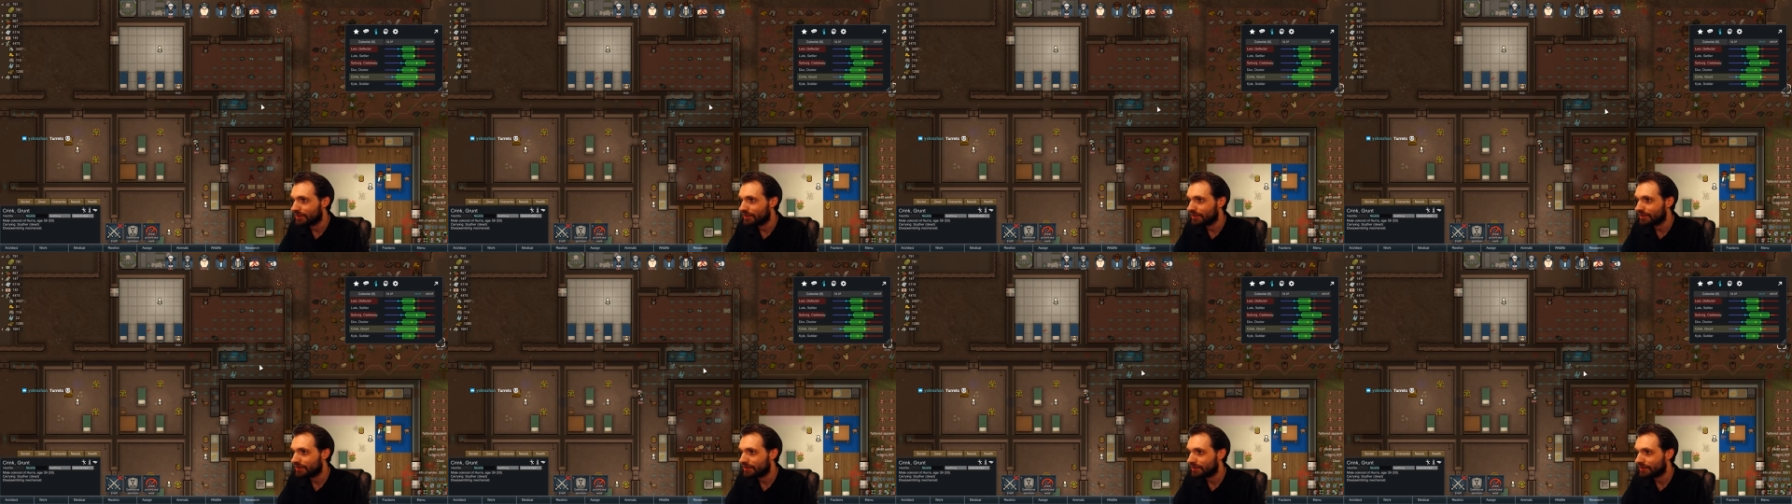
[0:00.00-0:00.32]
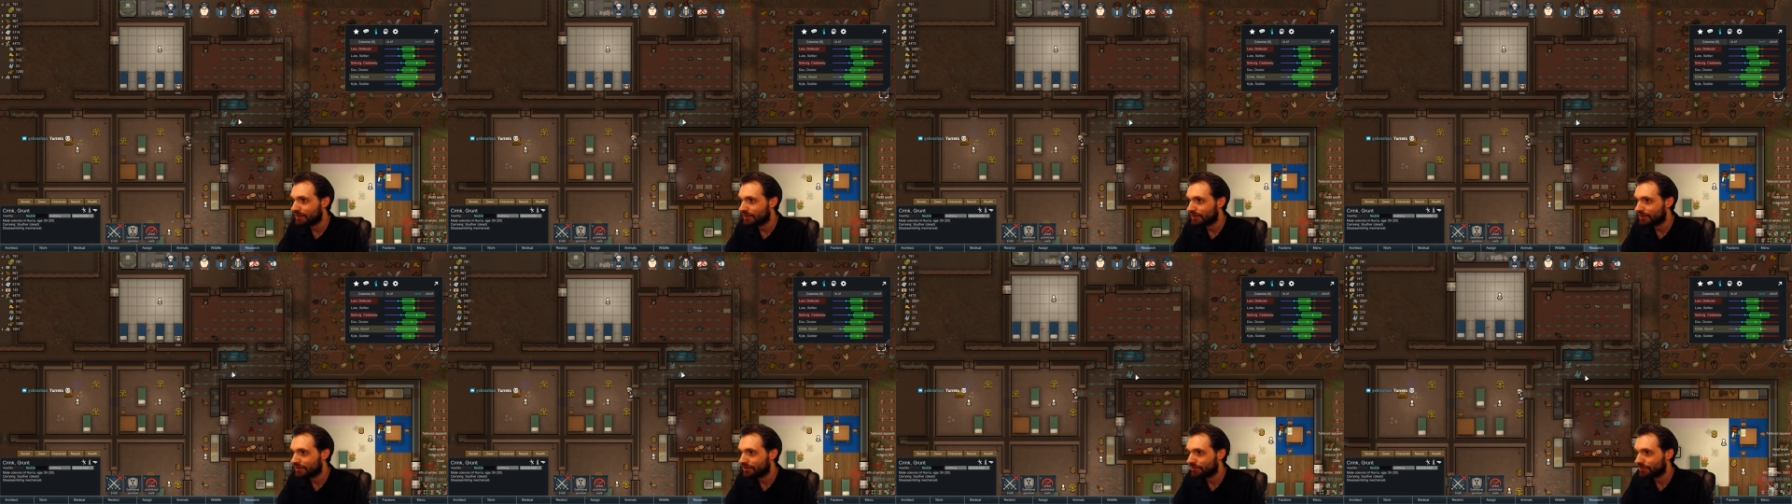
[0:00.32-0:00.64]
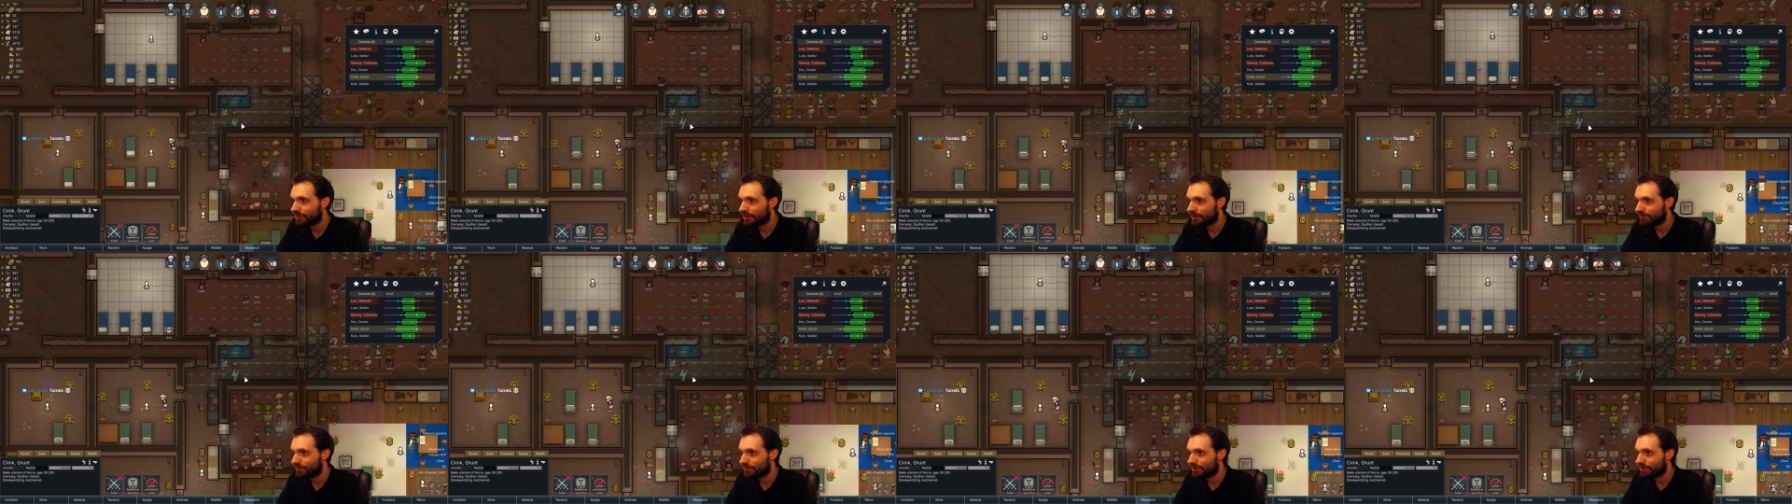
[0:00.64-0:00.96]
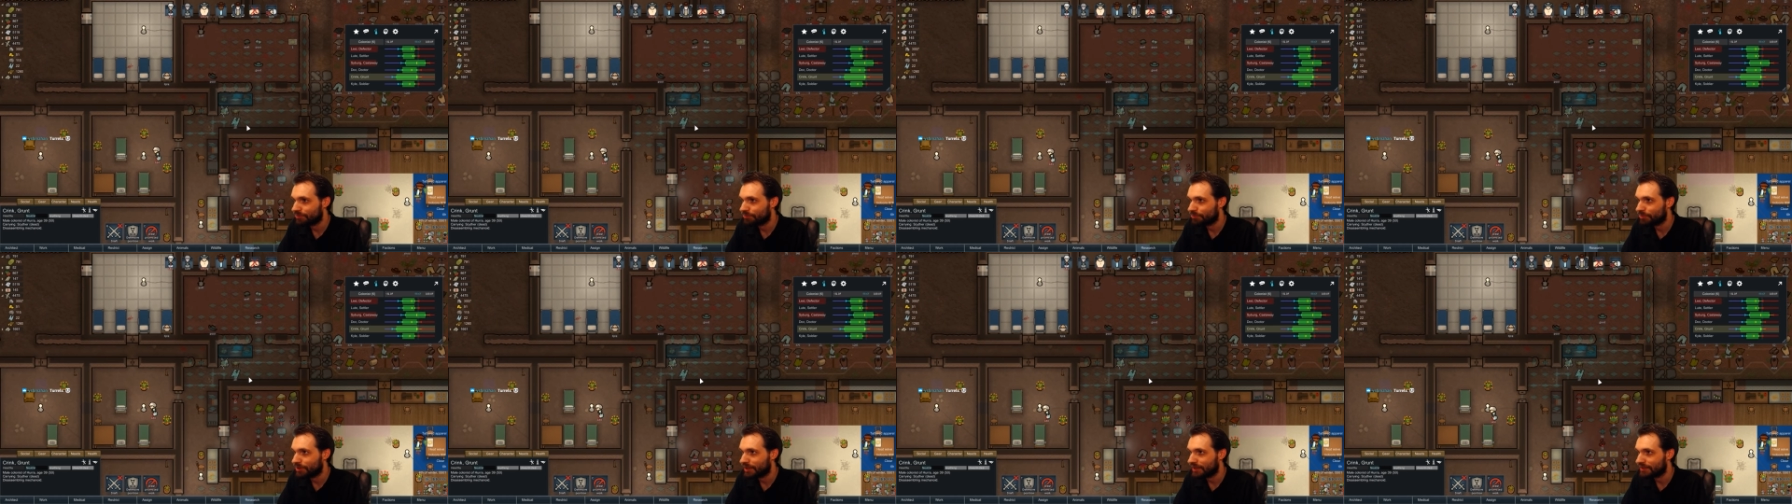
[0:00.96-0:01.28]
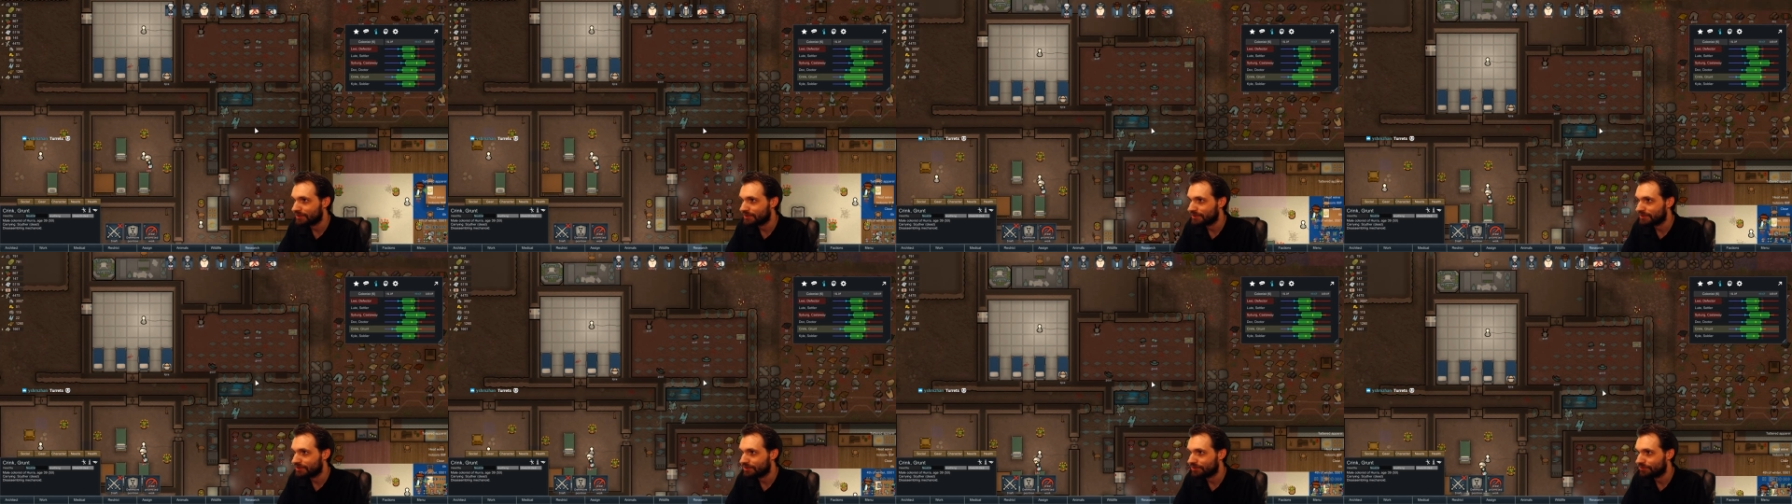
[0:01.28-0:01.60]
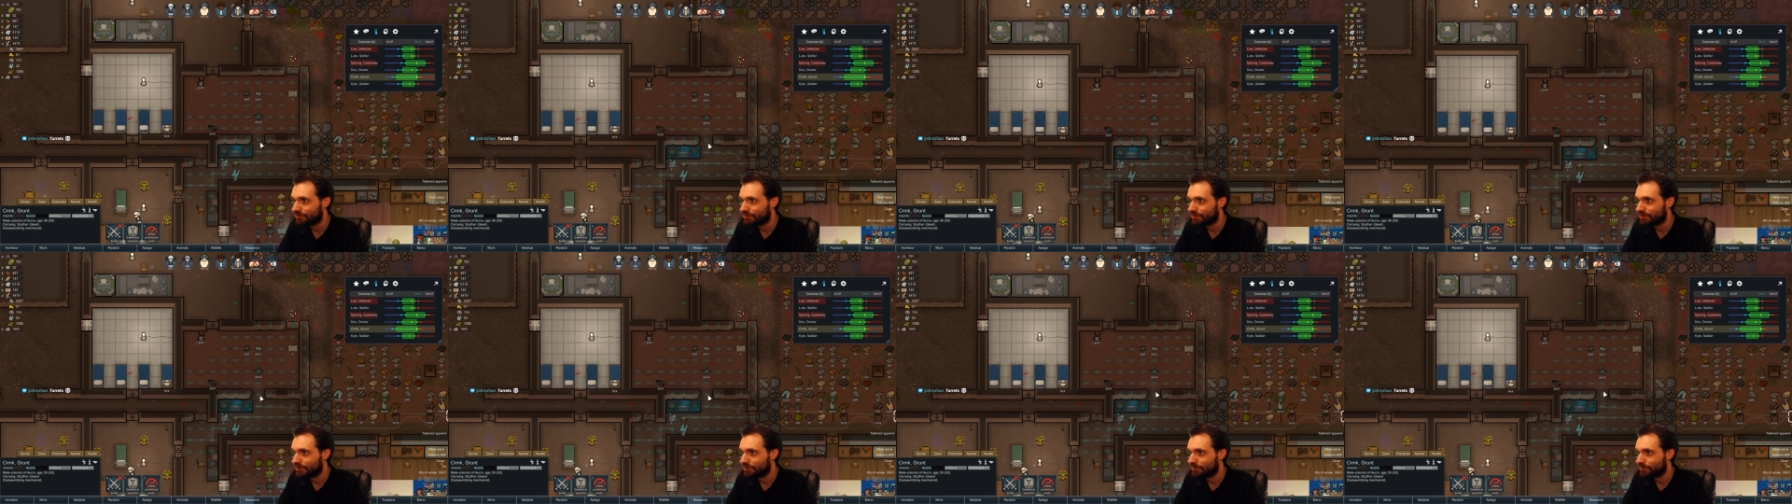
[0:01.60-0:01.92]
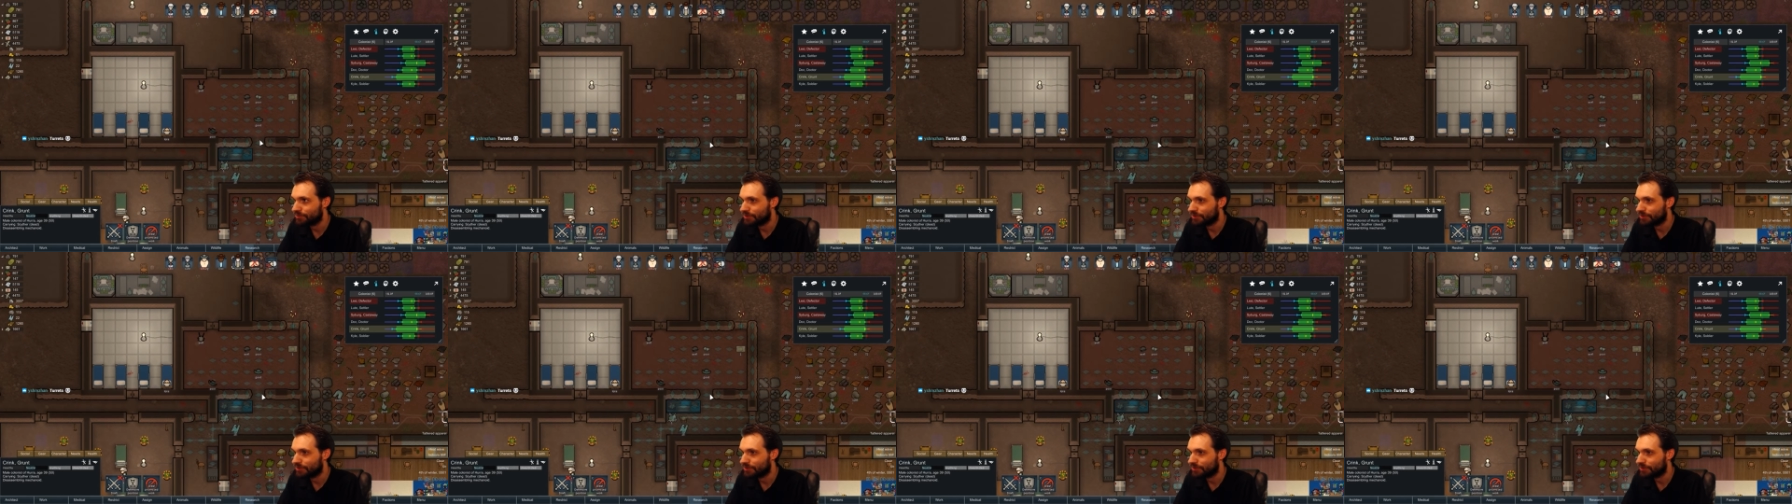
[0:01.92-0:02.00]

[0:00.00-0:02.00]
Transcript: I think, because we have enough plasteel for the